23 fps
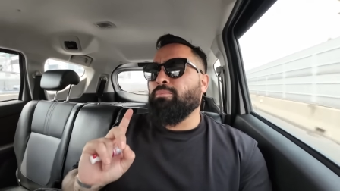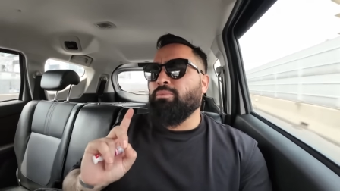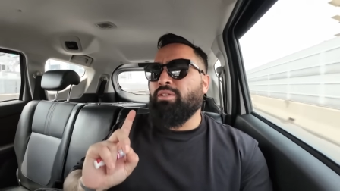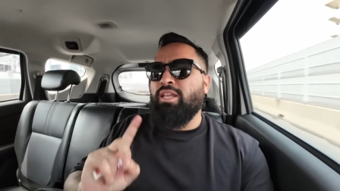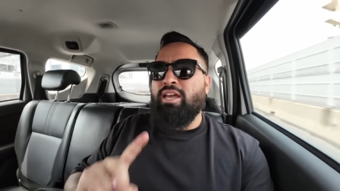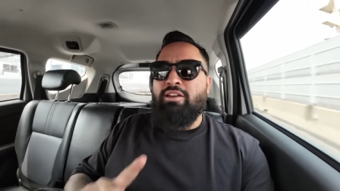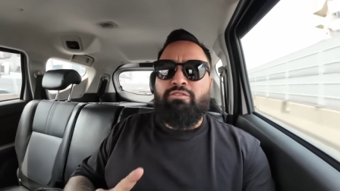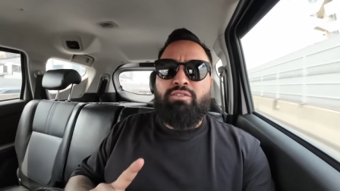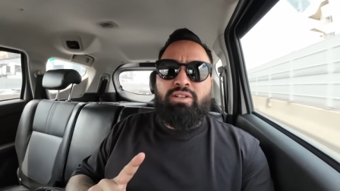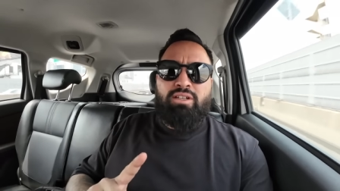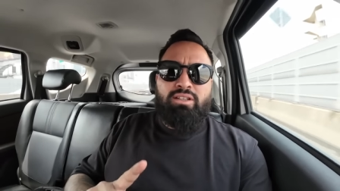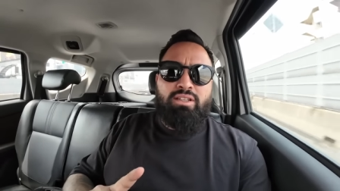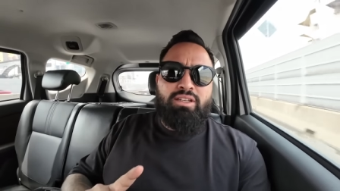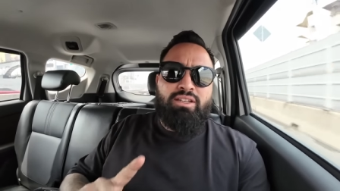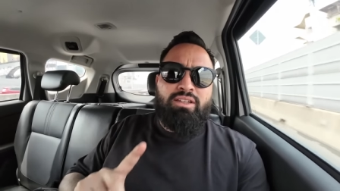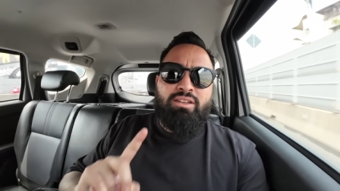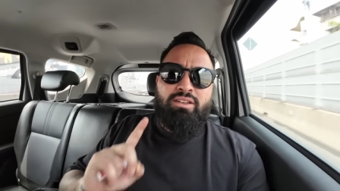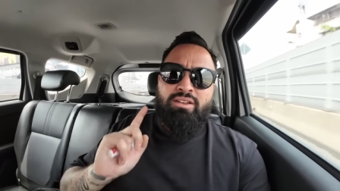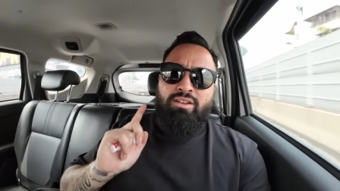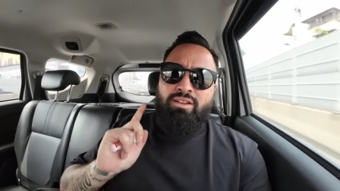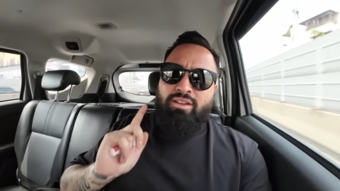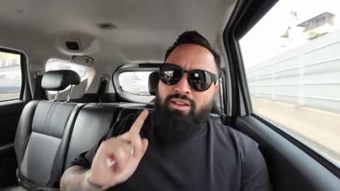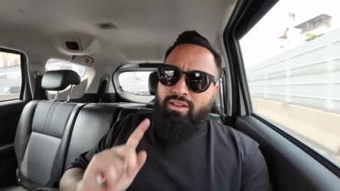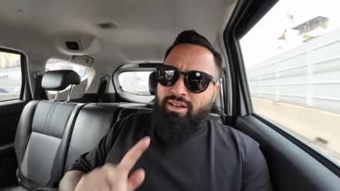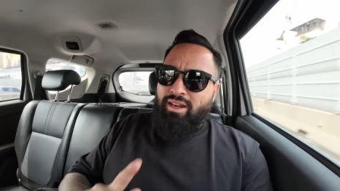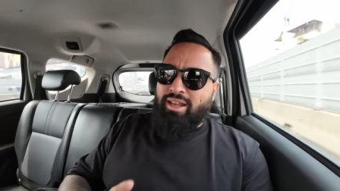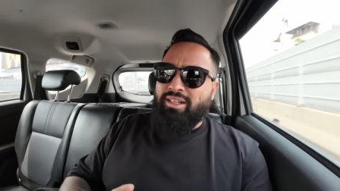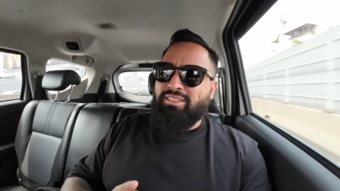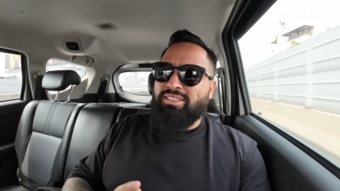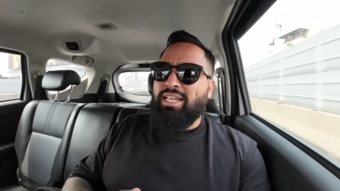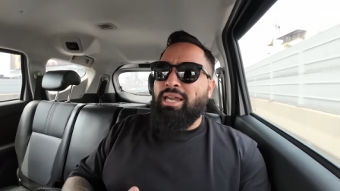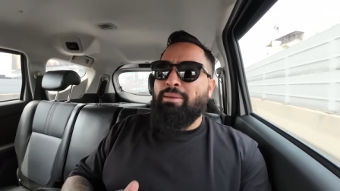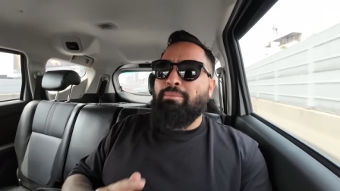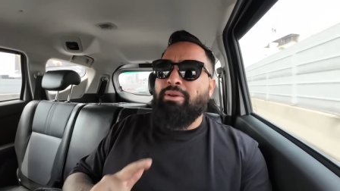definitely
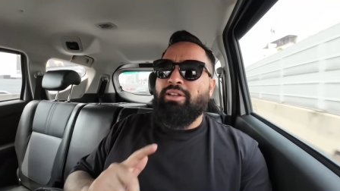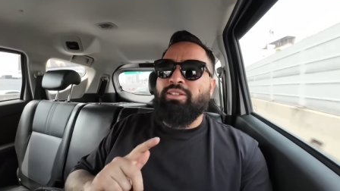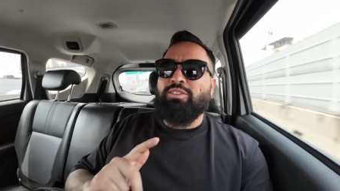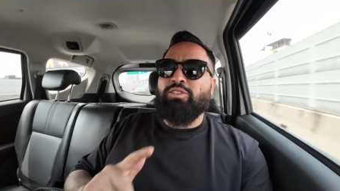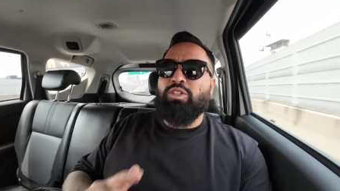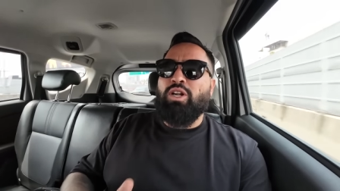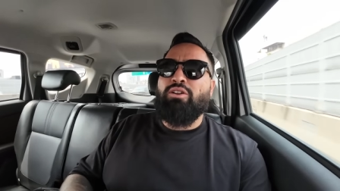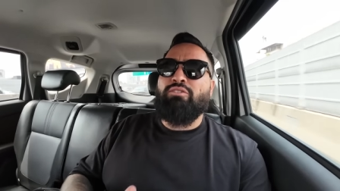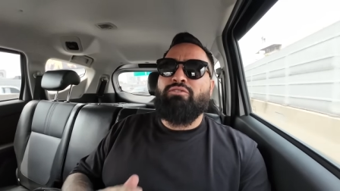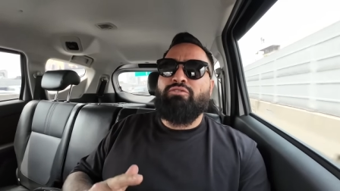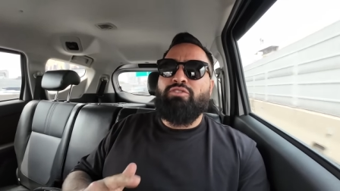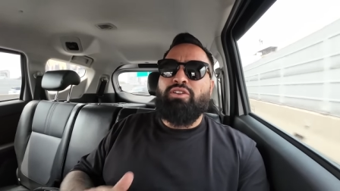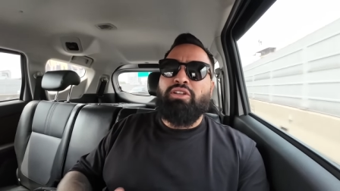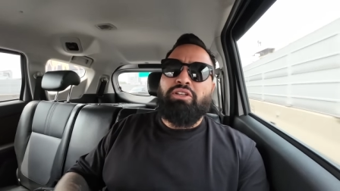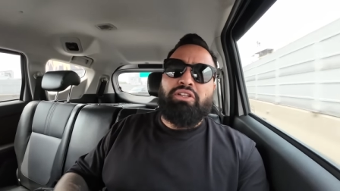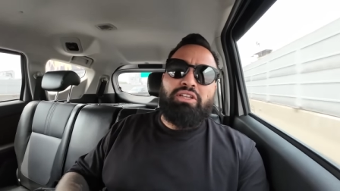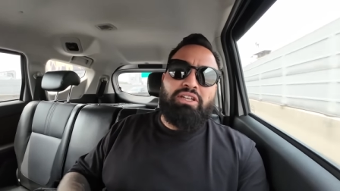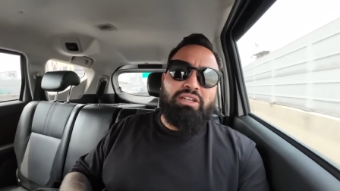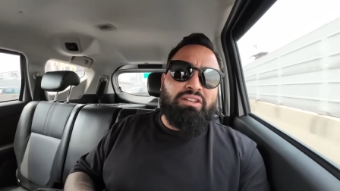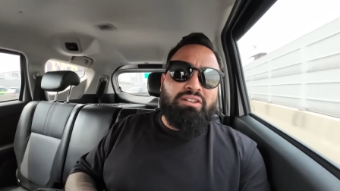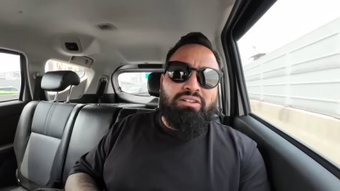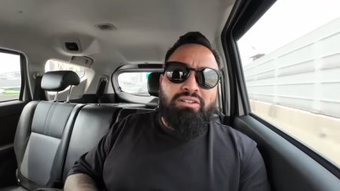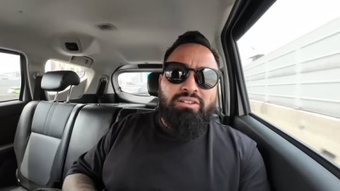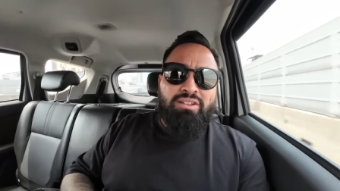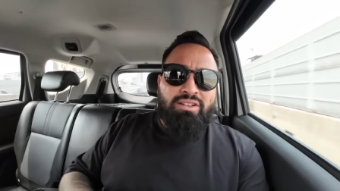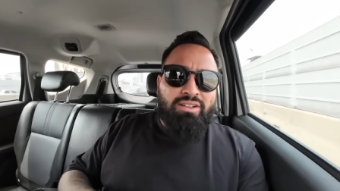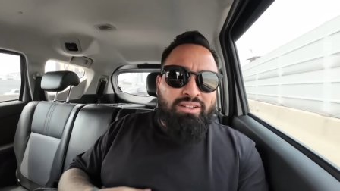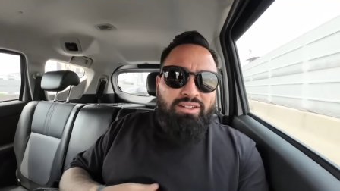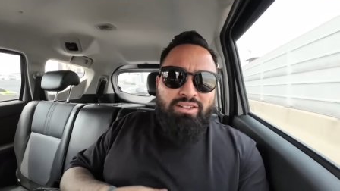next time I start feeling,